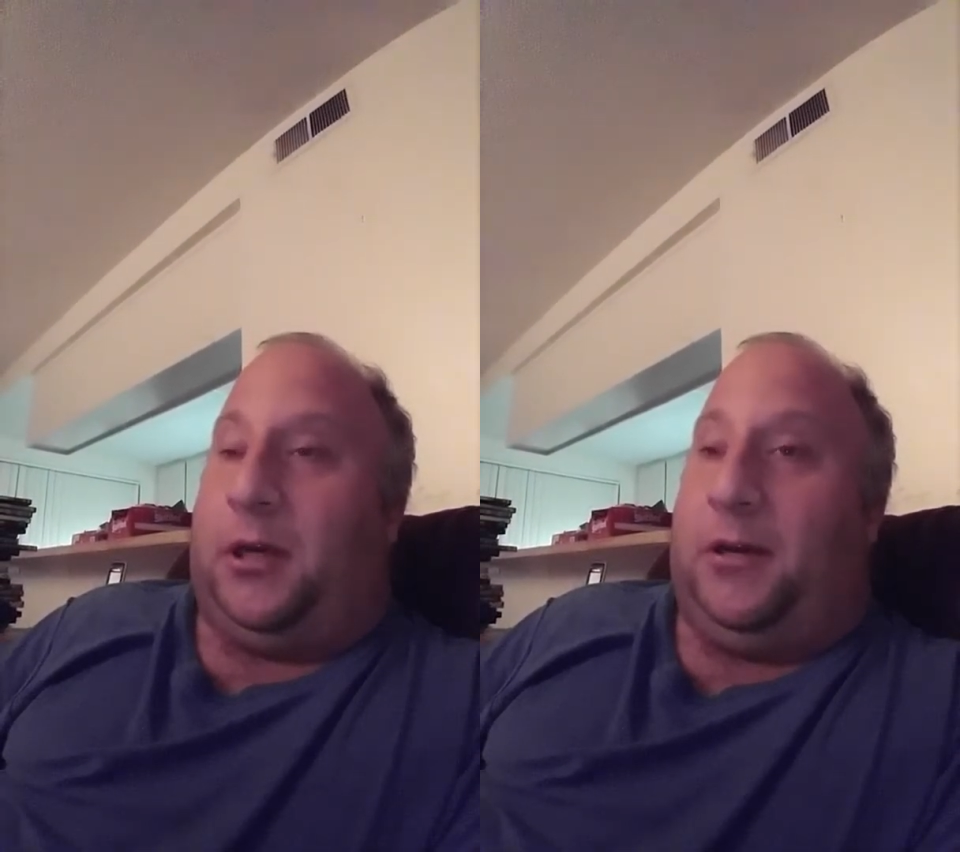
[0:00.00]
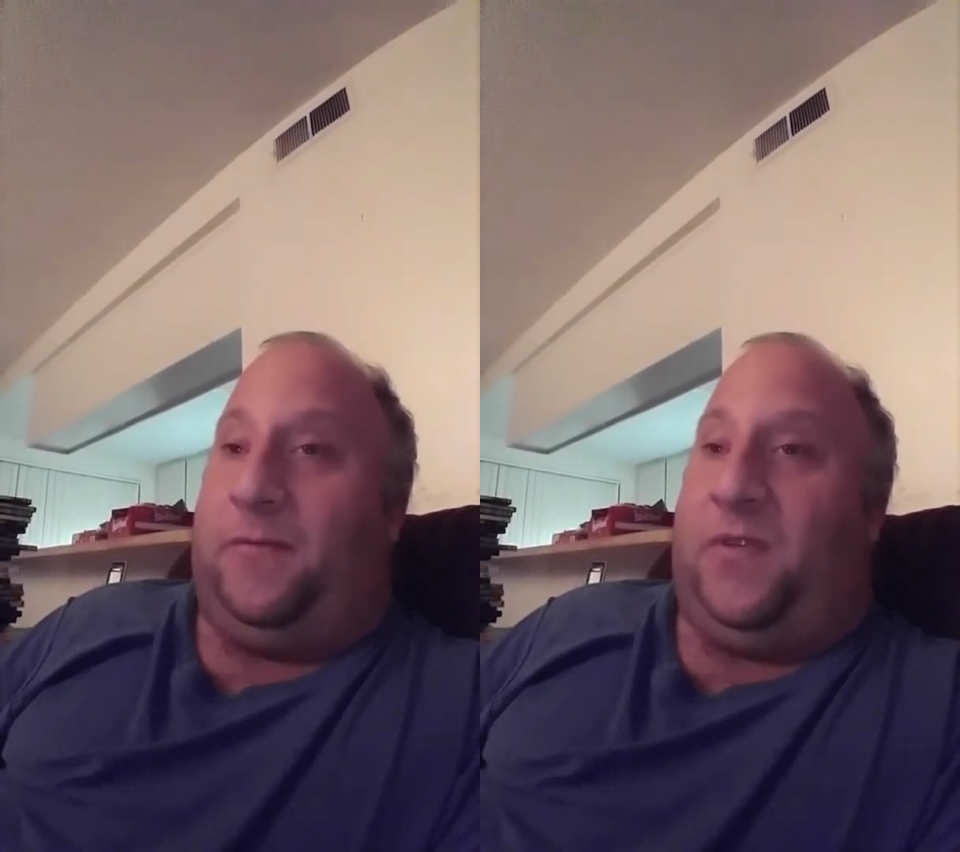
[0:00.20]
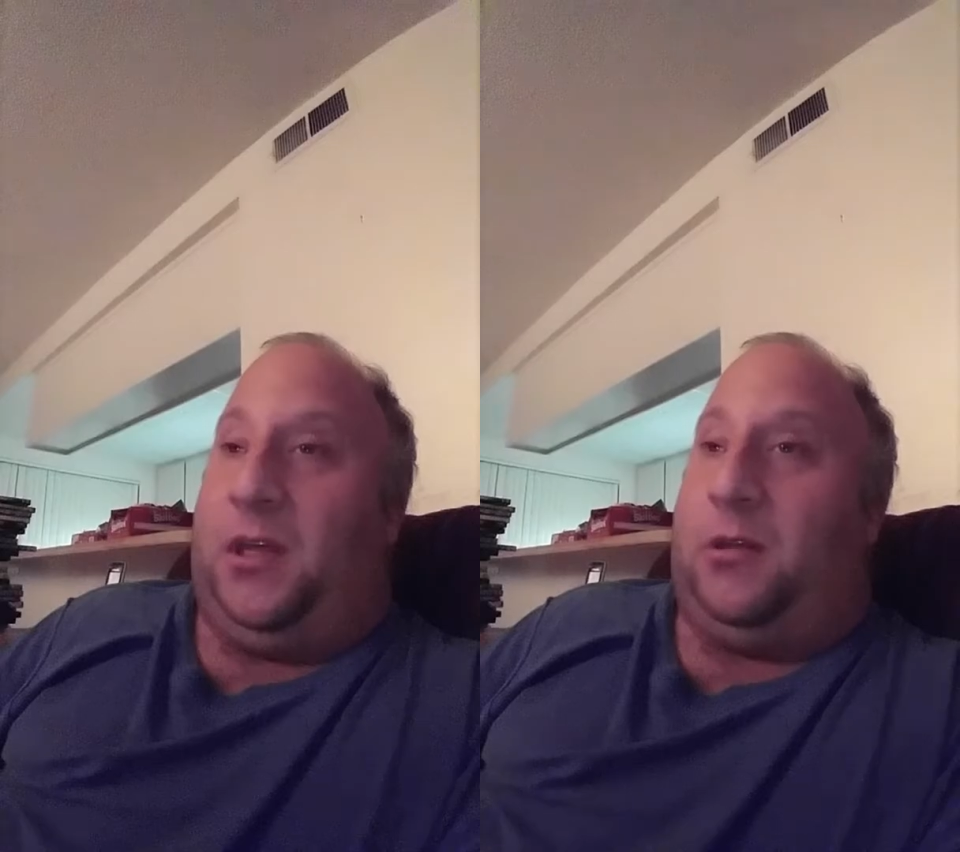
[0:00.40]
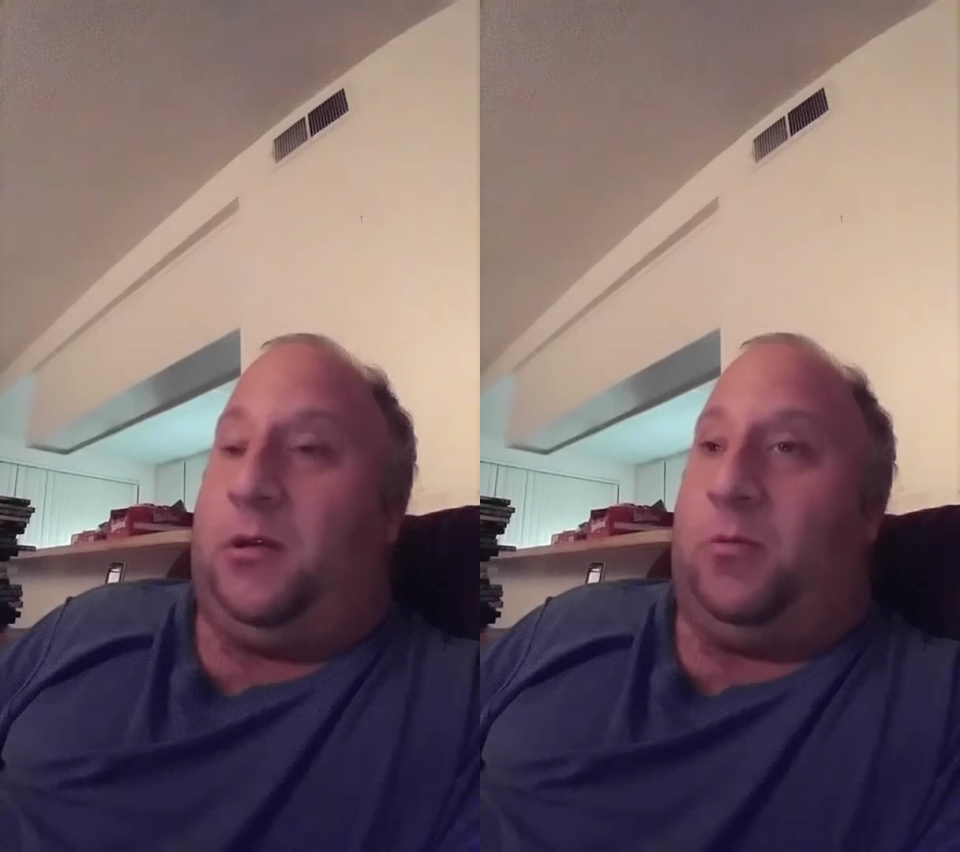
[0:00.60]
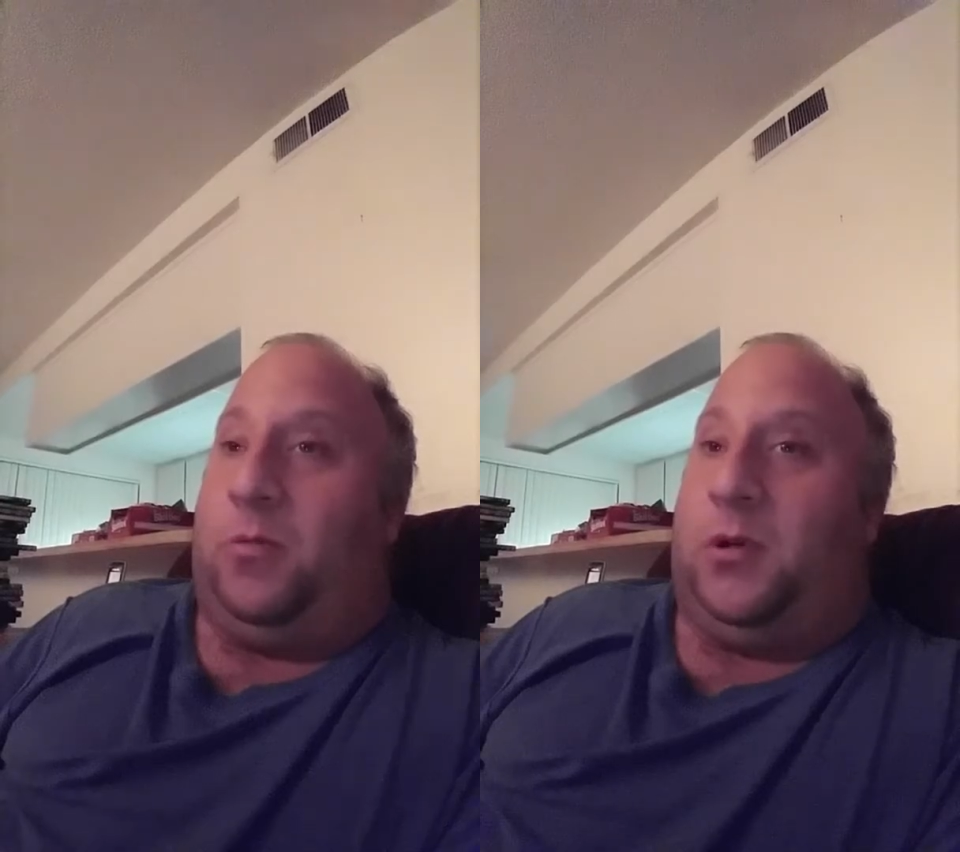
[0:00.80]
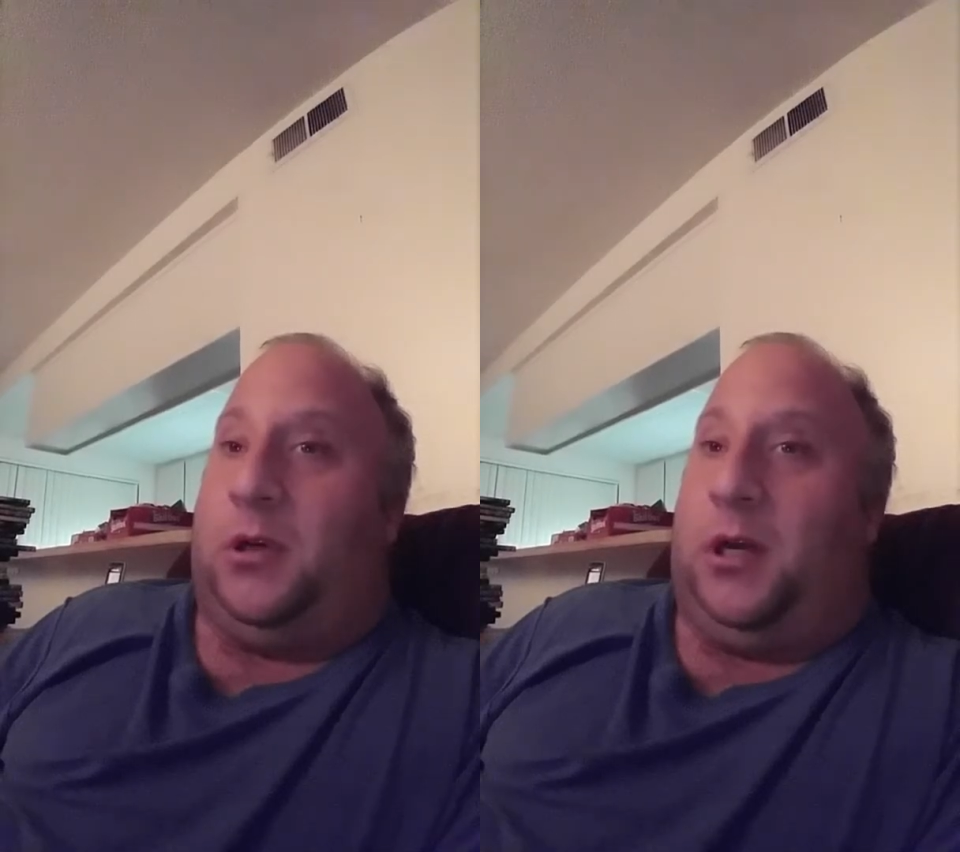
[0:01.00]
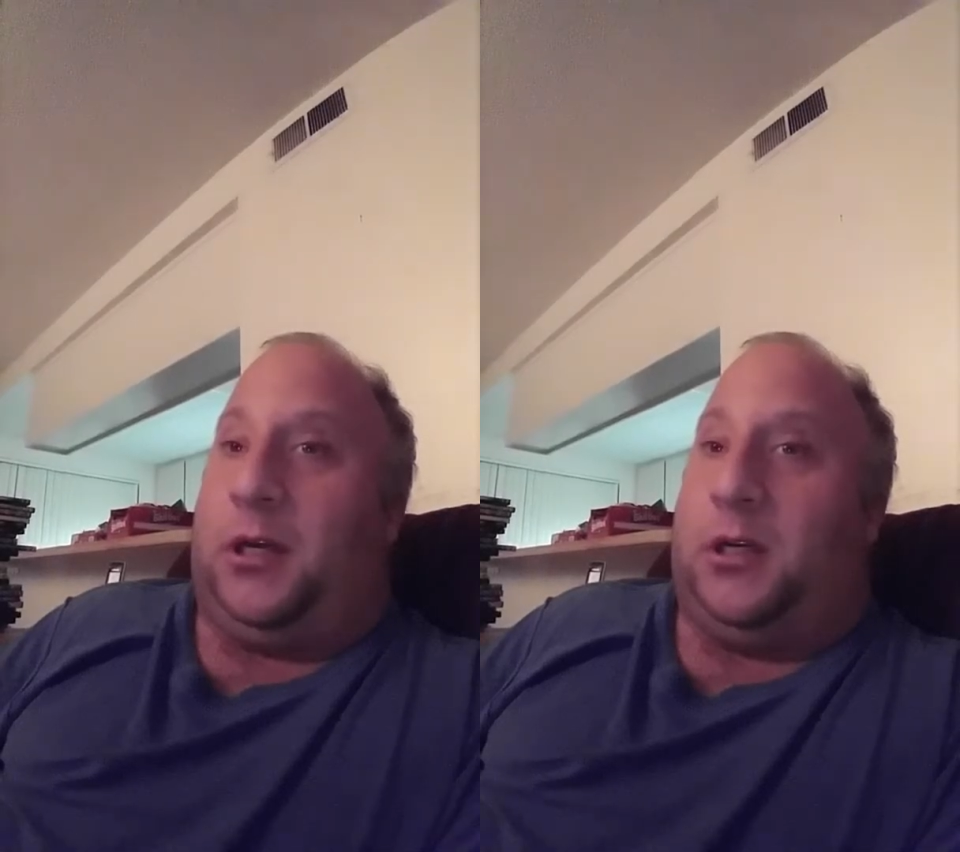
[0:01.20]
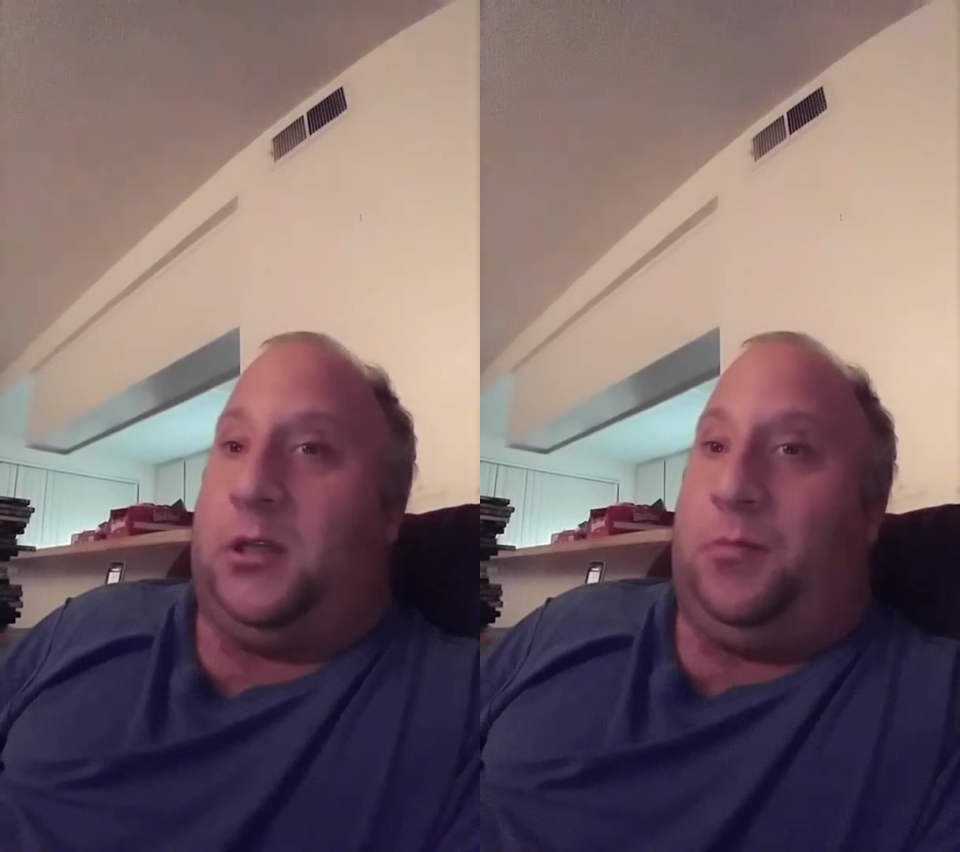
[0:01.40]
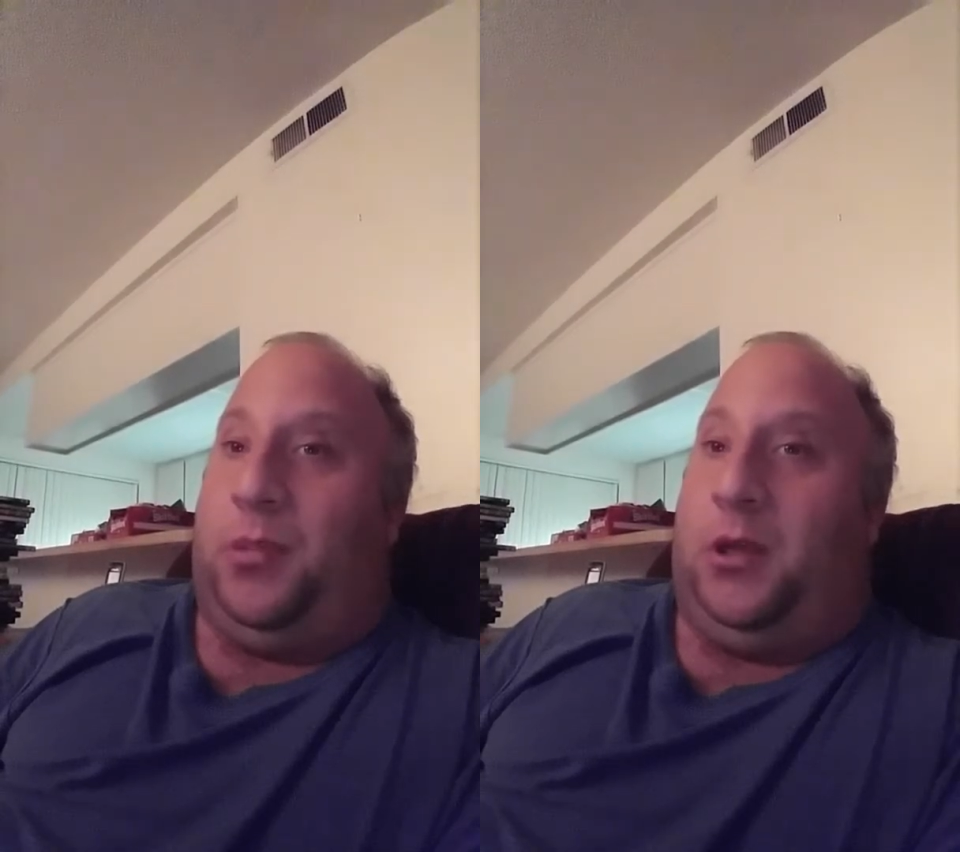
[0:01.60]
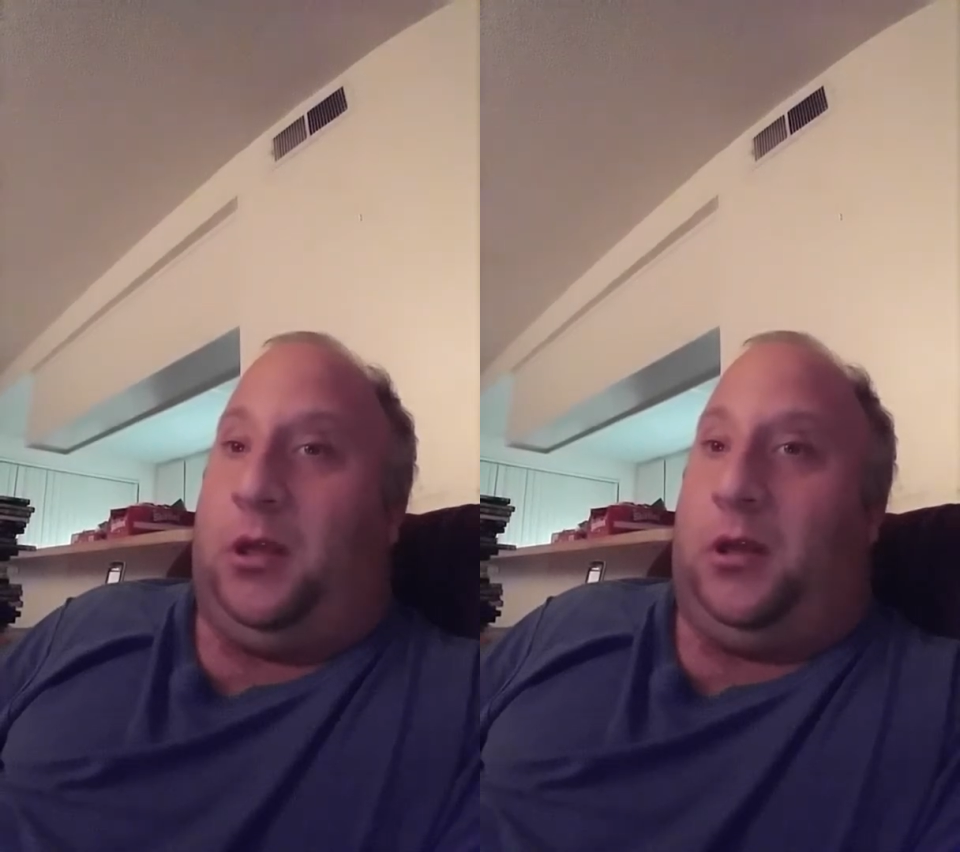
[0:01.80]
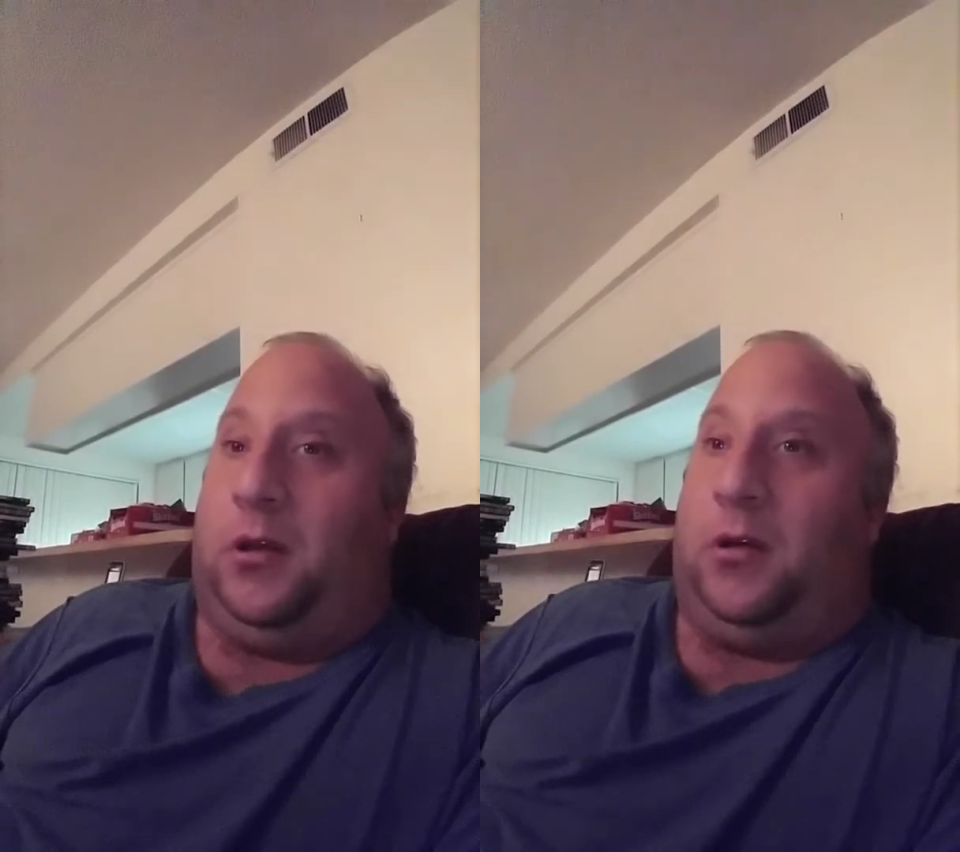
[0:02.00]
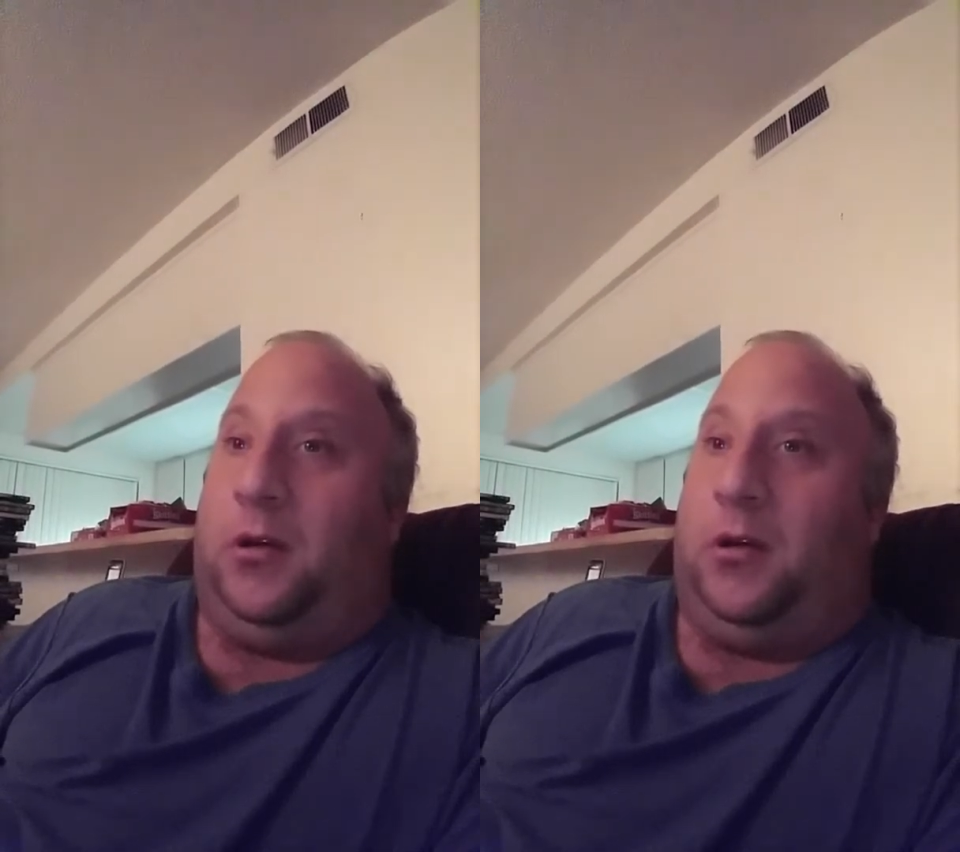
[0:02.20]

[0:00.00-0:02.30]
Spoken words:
I think that we're not going to be